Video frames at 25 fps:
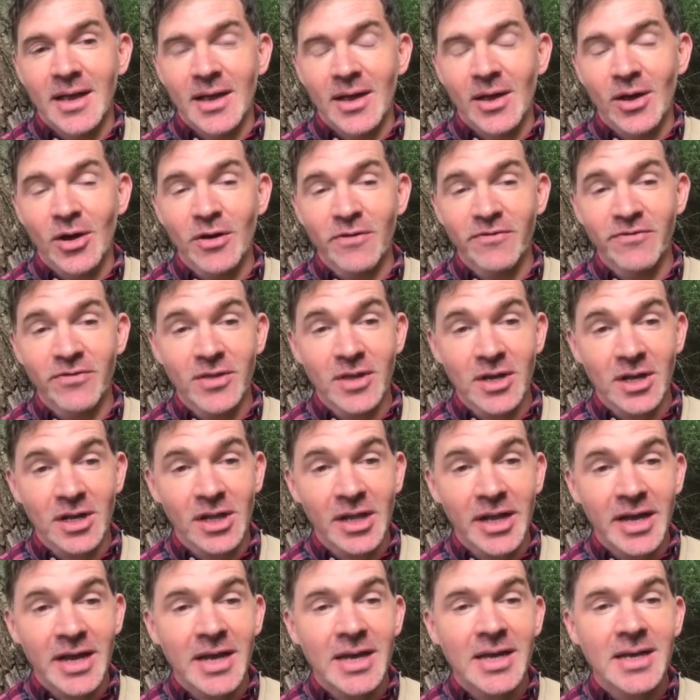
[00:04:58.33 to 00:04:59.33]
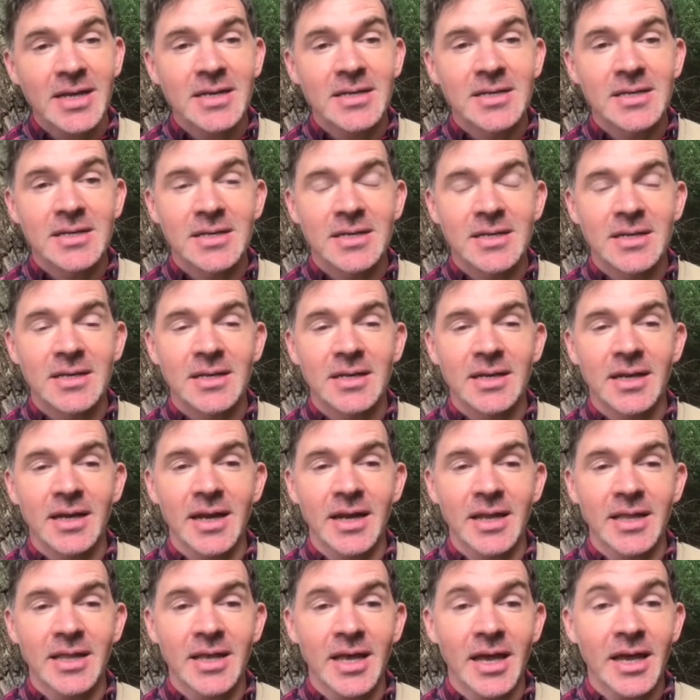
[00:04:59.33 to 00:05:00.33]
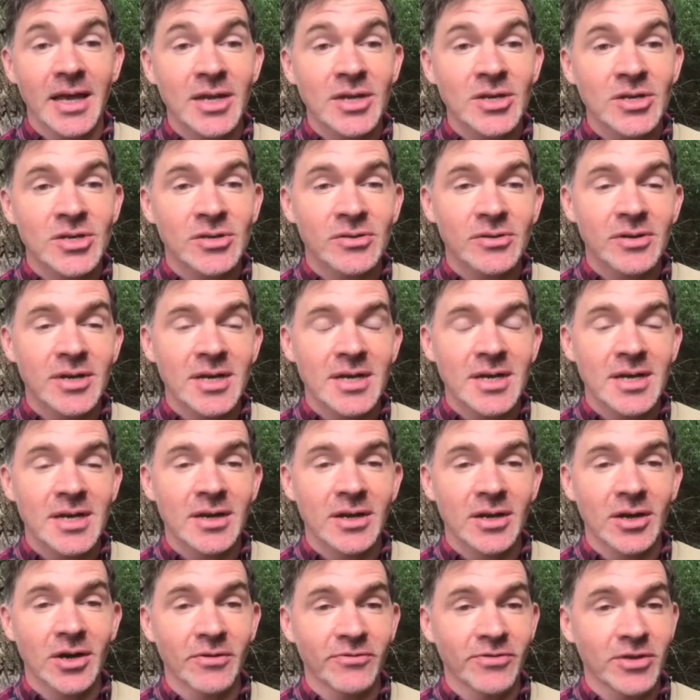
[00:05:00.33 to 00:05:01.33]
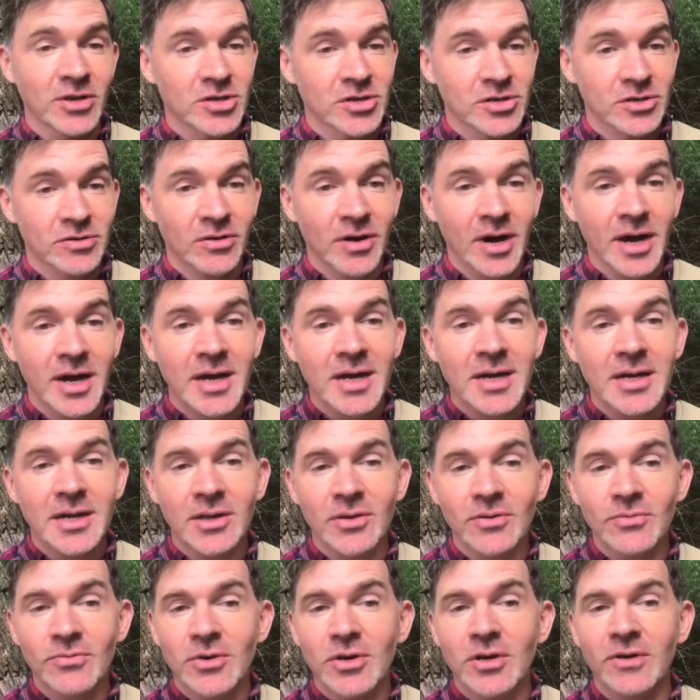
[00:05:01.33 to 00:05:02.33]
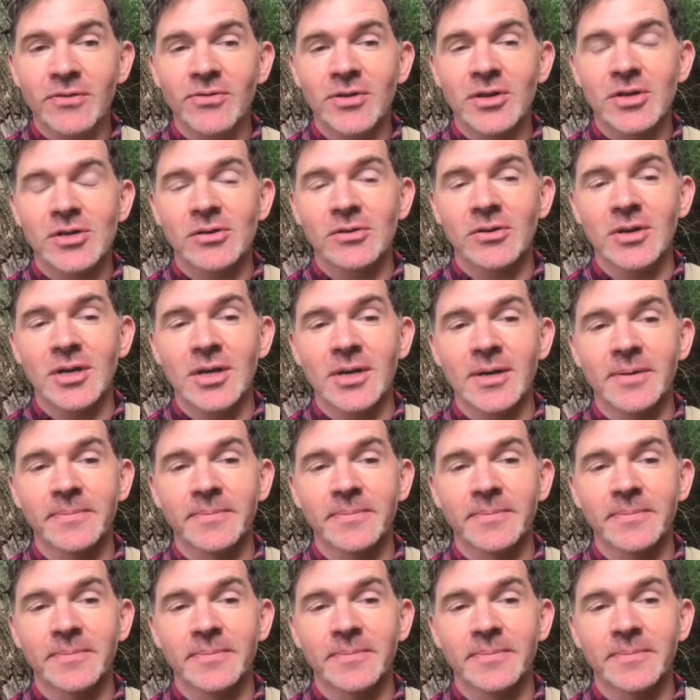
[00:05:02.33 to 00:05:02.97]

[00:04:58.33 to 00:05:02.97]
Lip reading: of the glades and the intrigue of the shrine at the root of the tree.